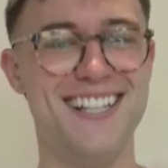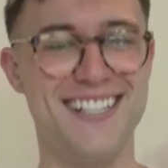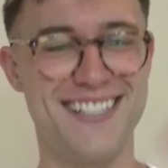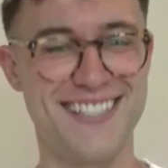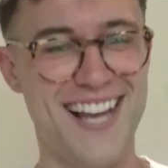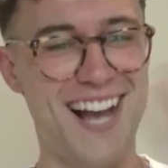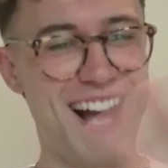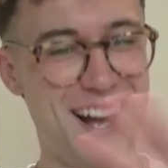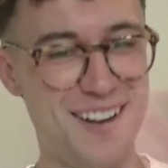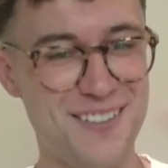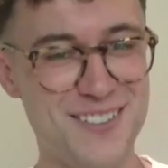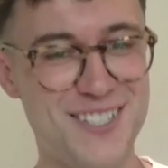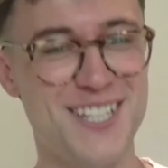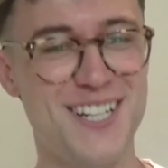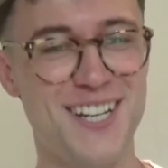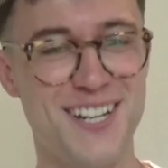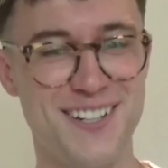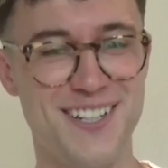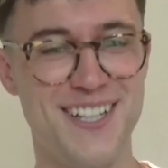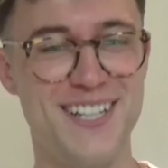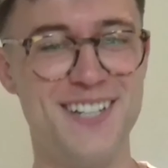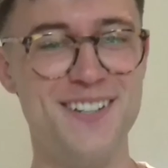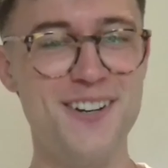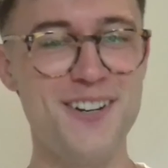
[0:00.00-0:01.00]
That's
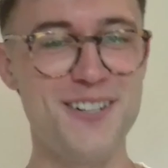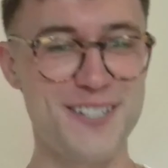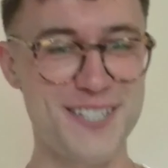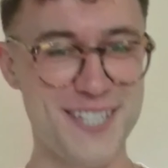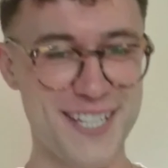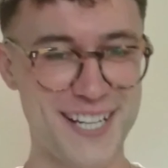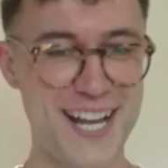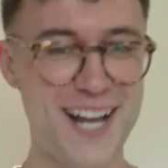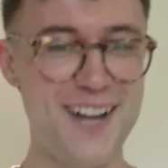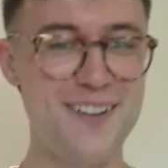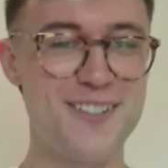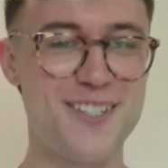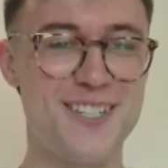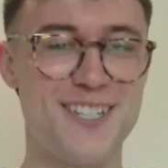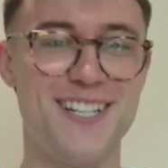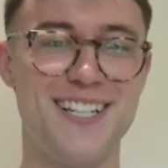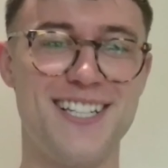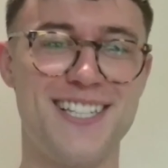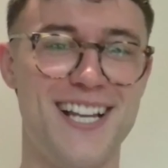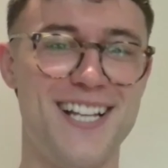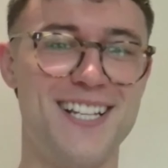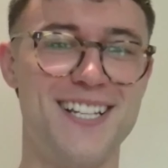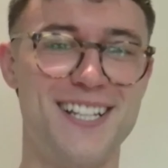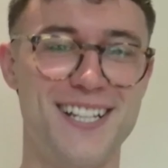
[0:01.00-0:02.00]
absolutely nuts. The
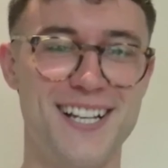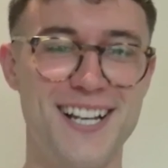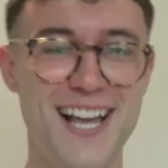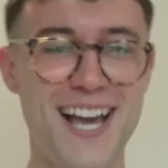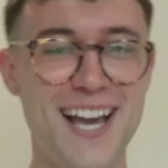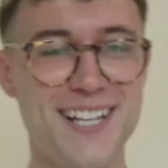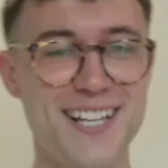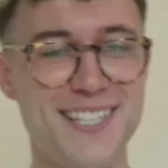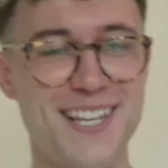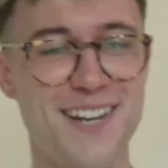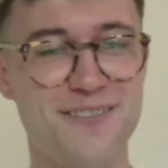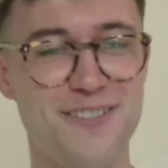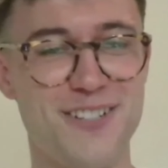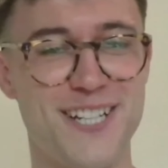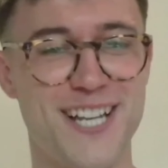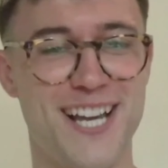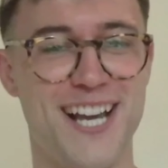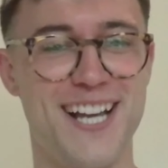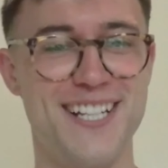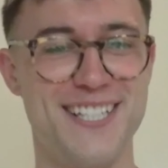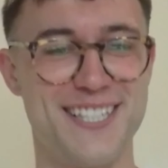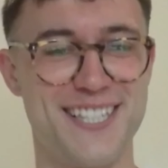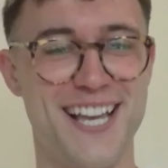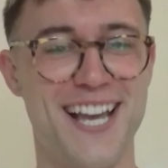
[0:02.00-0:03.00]
councillor sending letters yeah. every
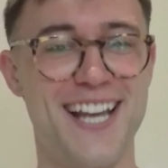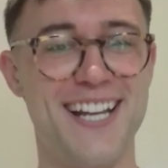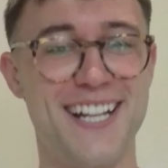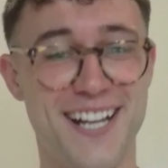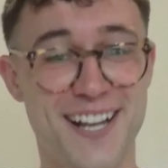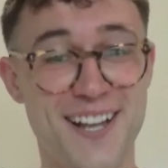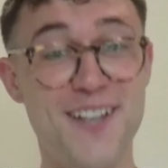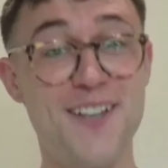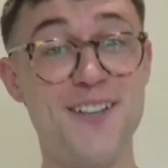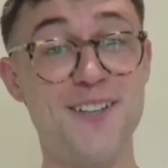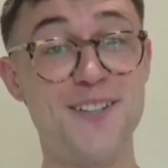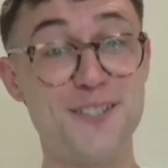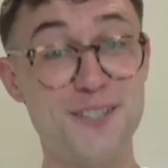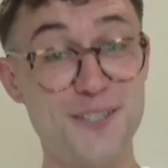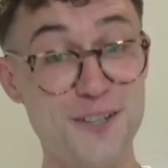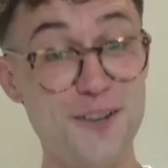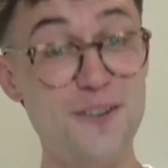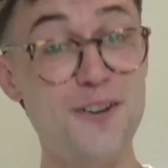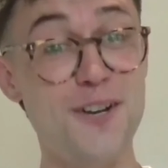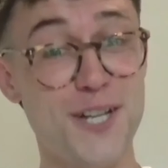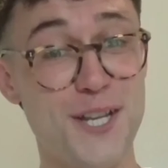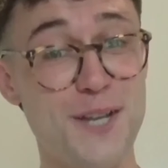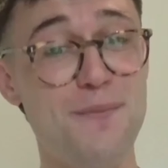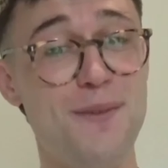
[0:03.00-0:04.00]
day saying,
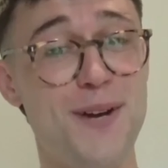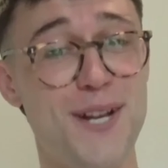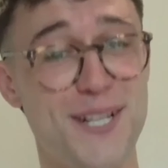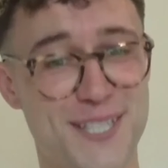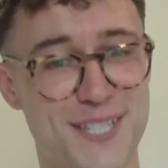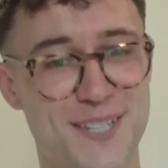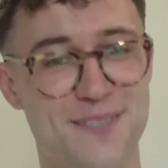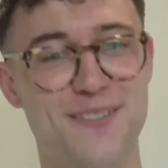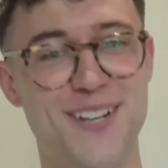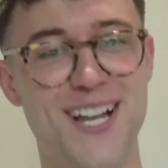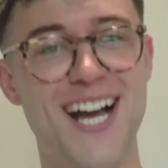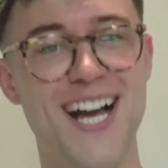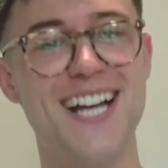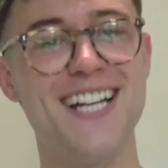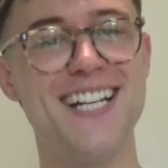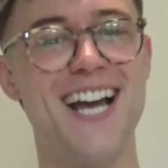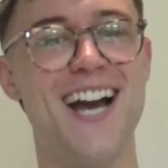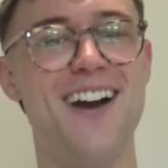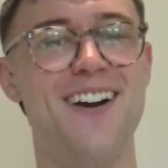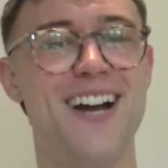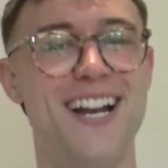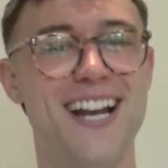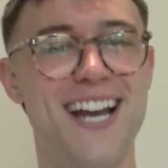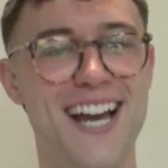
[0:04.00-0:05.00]
sort your bottom line
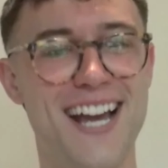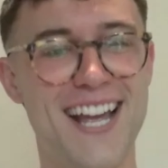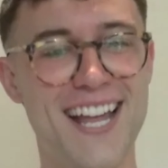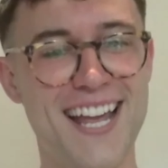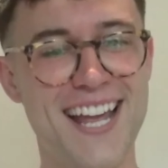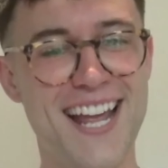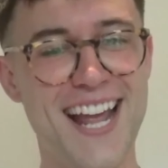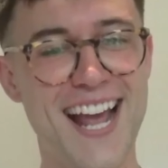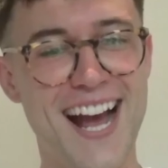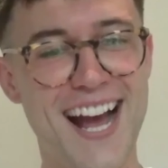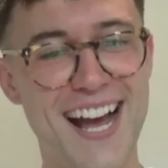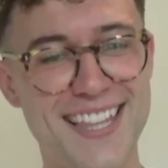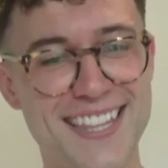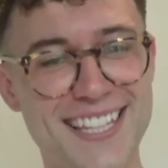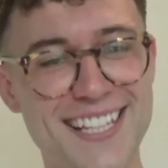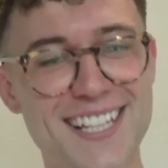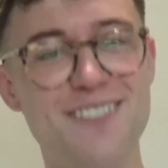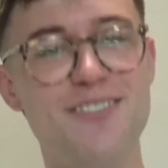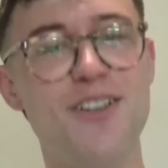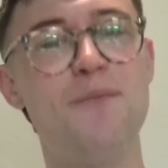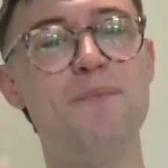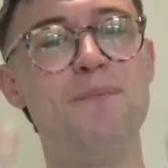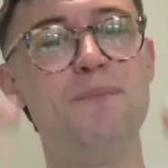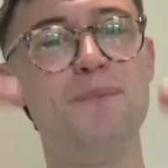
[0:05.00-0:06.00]
out. And yeah. I think
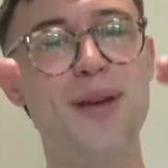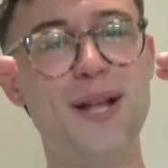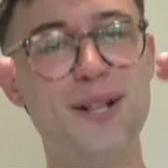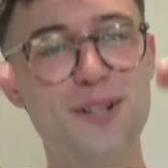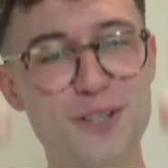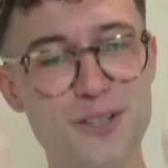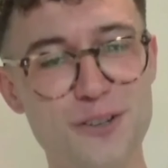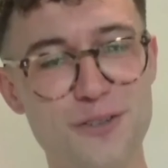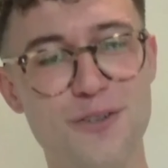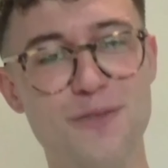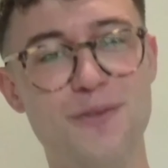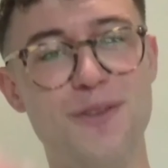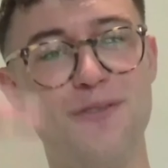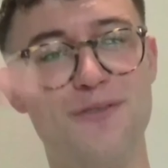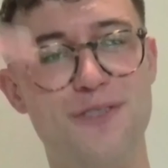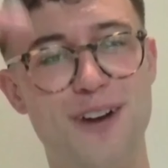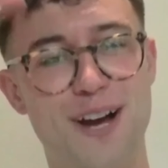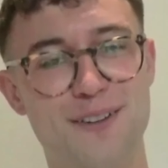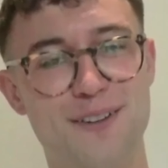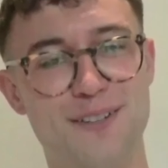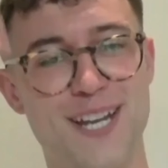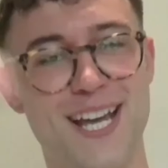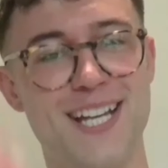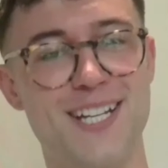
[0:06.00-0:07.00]
if you build from the
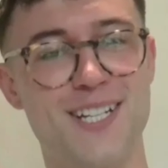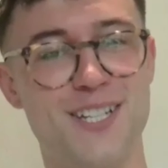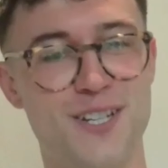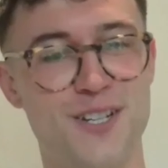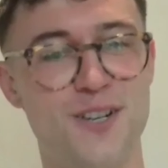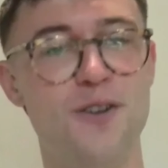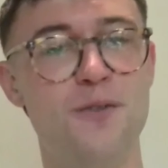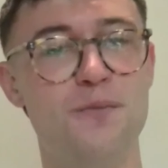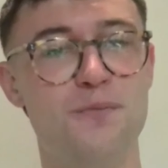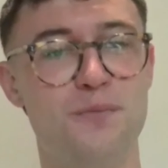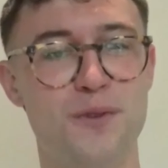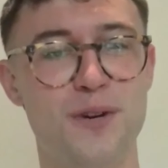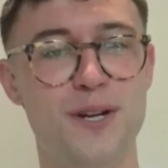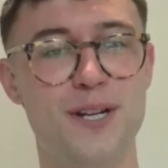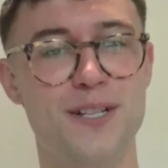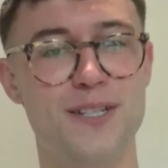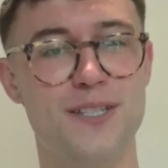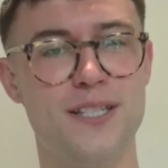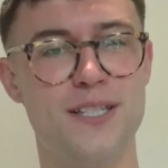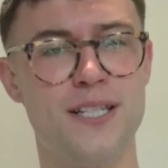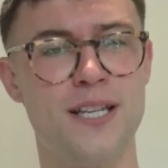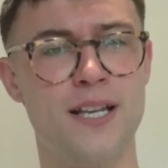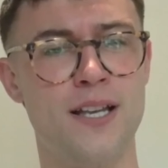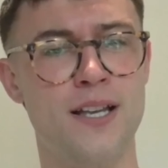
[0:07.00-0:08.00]
foundation
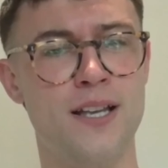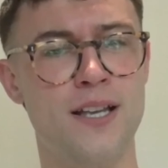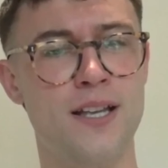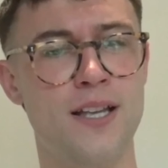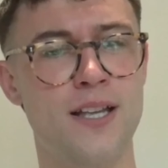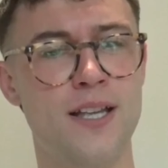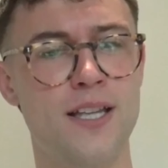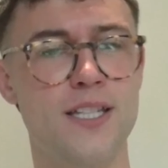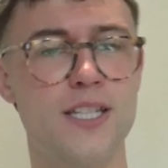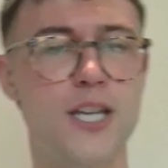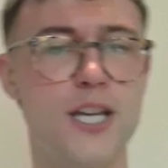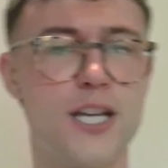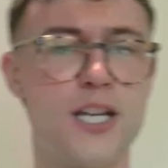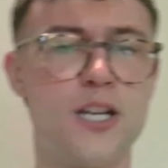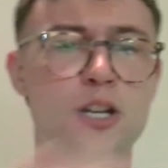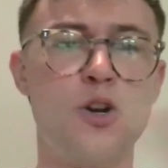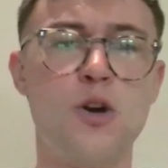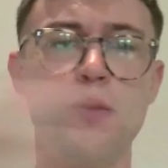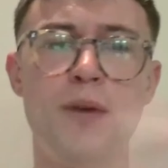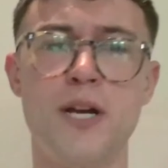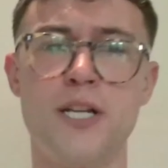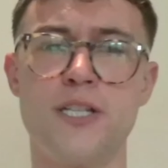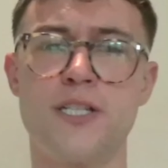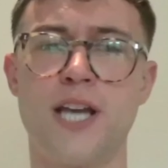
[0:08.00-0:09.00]
upwards, you can
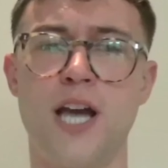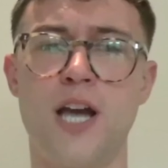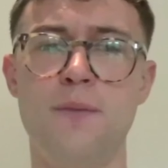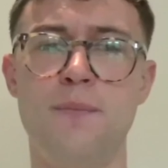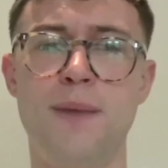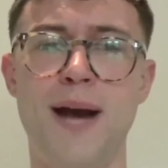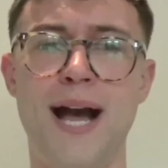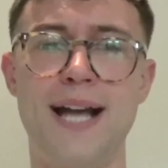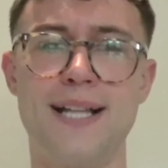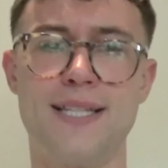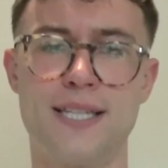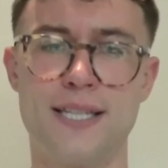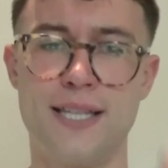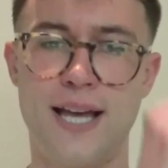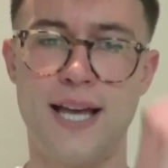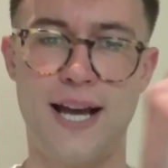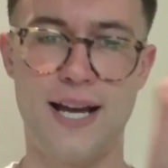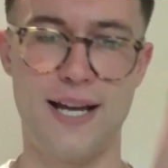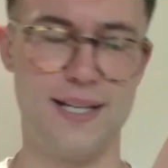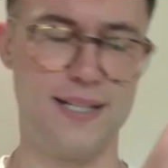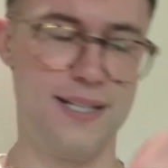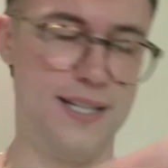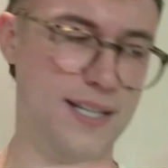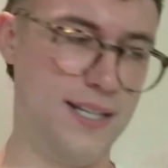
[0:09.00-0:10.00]
almost go back to
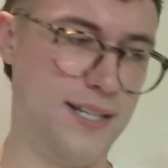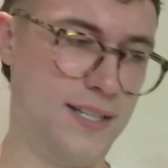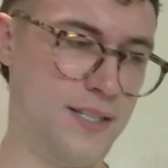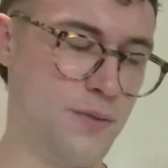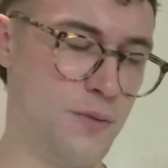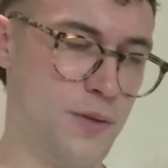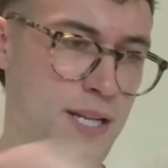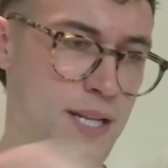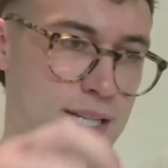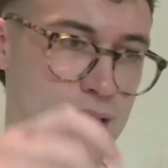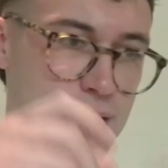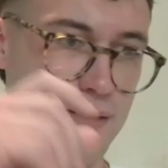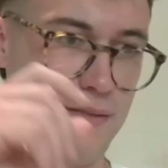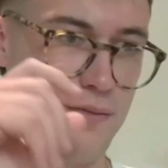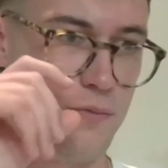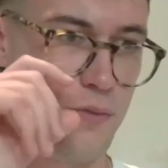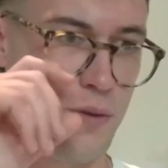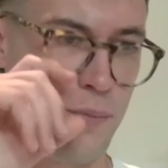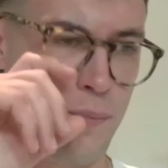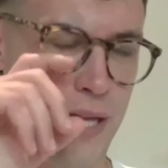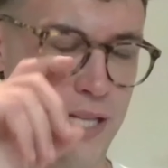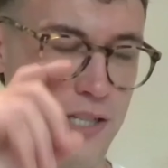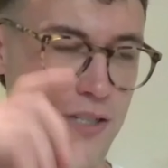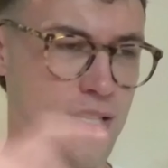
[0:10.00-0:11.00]
that as we
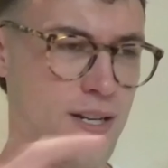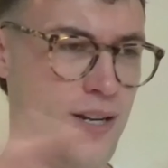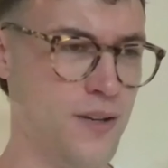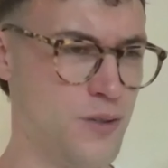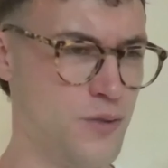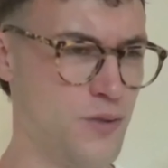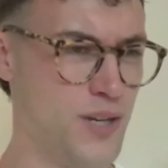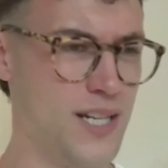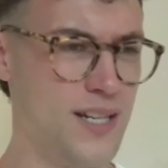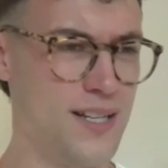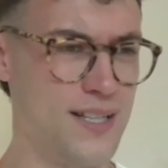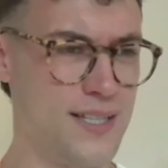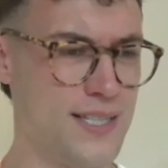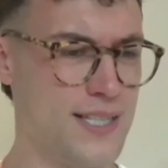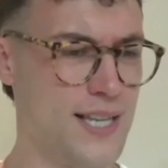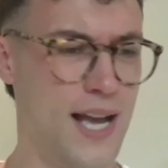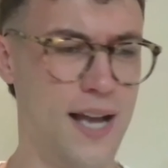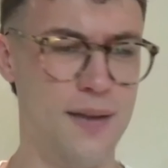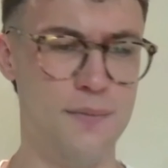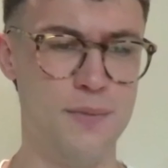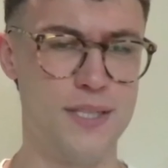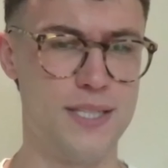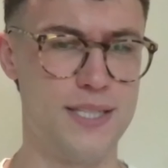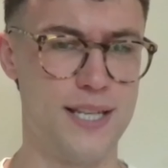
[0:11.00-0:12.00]
we mentioned, I was reading
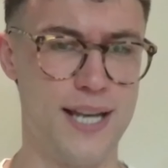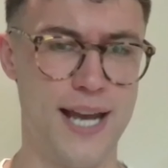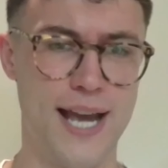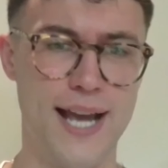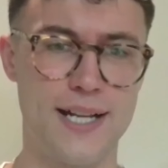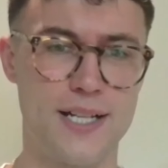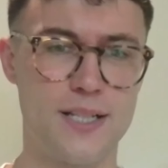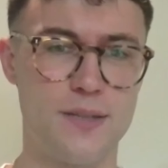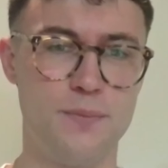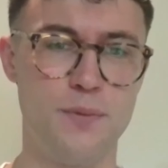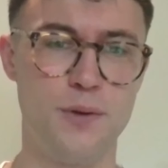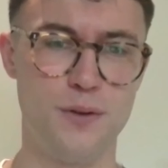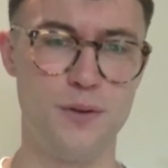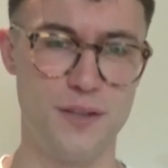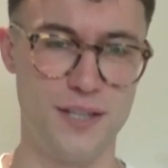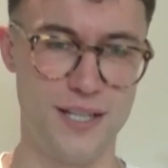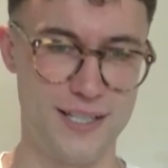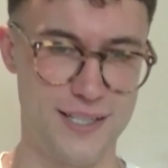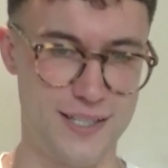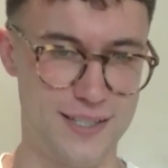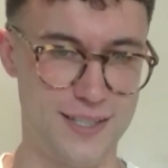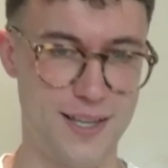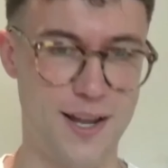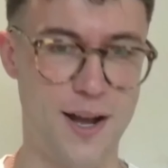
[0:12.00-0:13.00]
and Sinek's book,
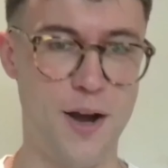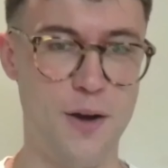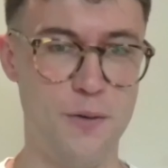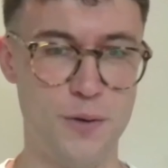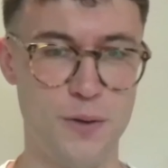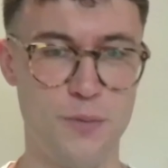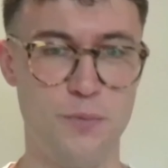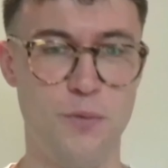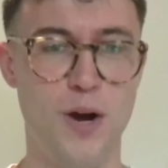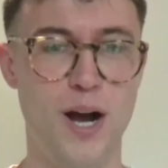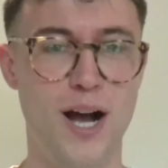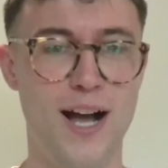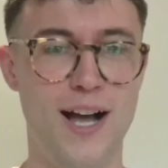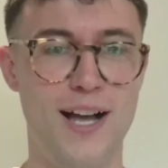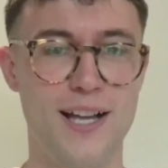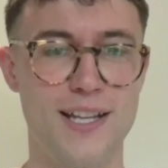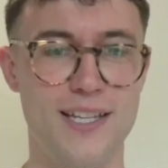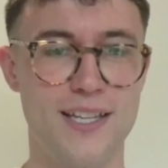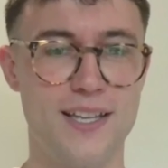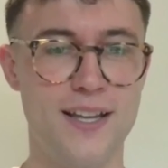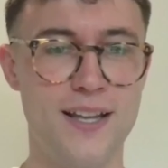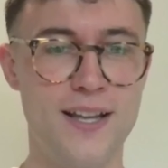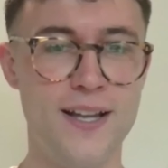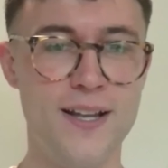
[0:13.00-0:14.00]
They Start With Why.